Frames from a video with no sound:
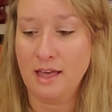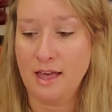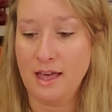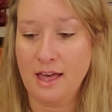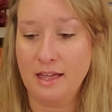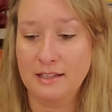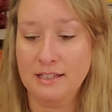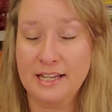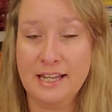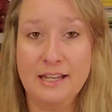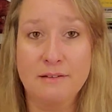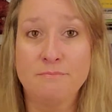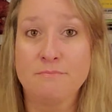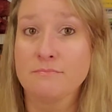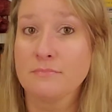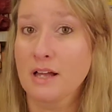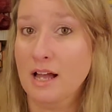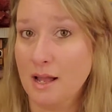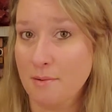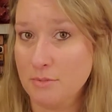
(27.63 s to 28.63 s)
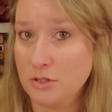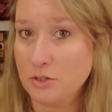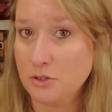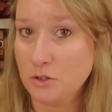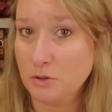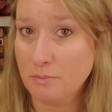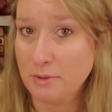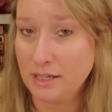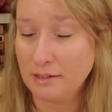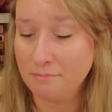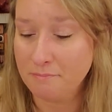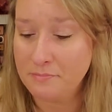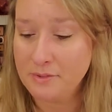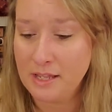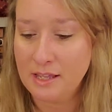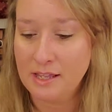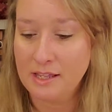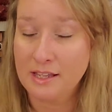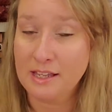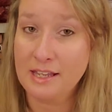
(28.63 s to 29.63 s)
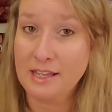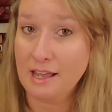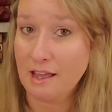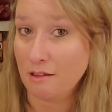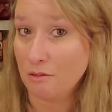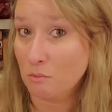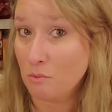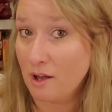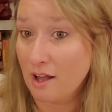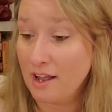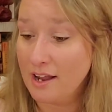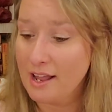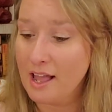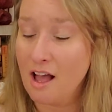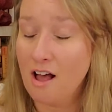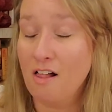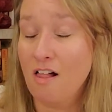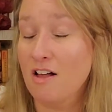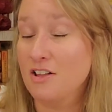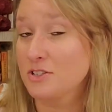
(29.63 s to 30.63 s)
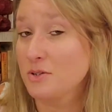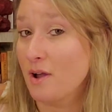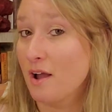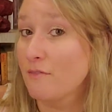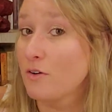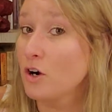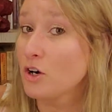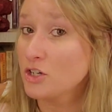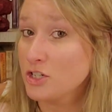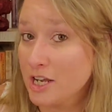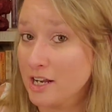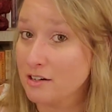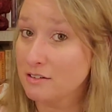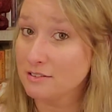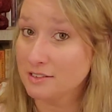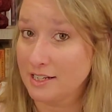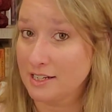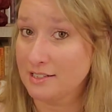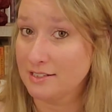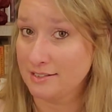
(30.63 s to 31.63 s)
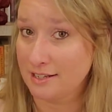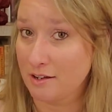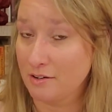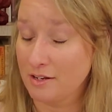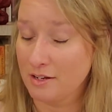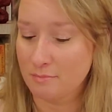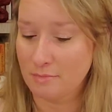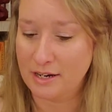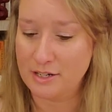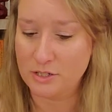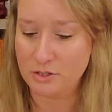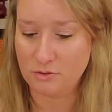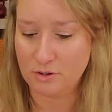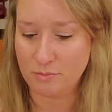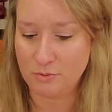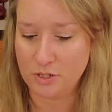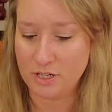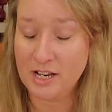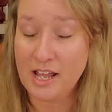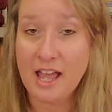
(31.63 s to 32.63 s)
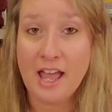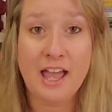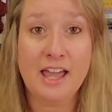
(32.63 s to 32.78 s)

Ely, I'm assuming. E L Y. I'll also have her channel linked down in my description.